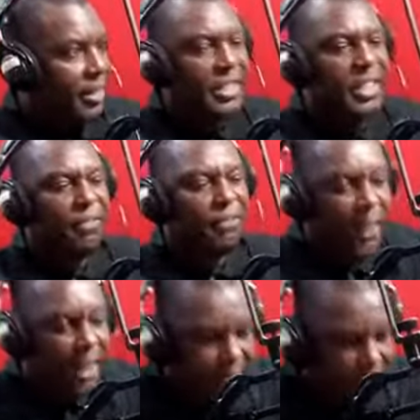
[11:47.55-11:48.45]
It is a
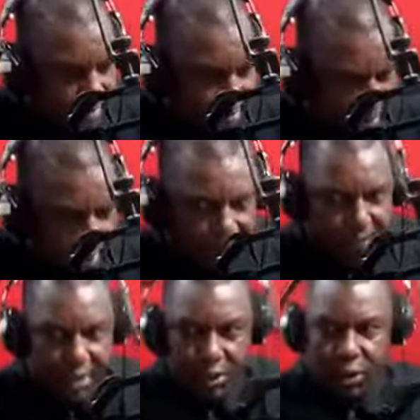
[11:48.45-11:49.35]
very risky
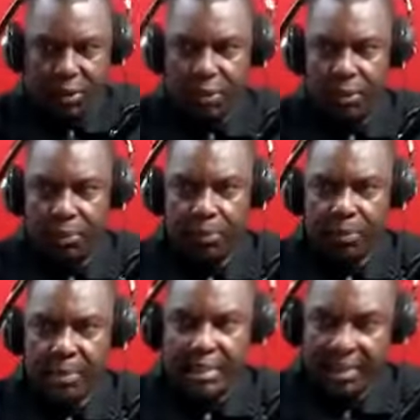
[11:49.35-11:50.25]
venture.
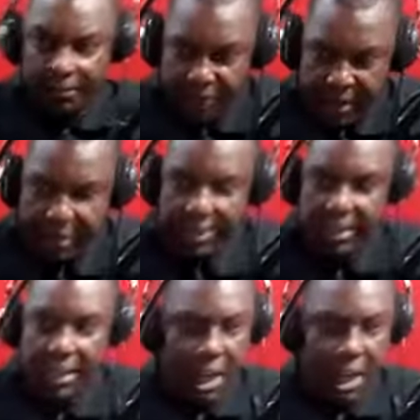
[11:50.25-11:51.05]
It is a very risky.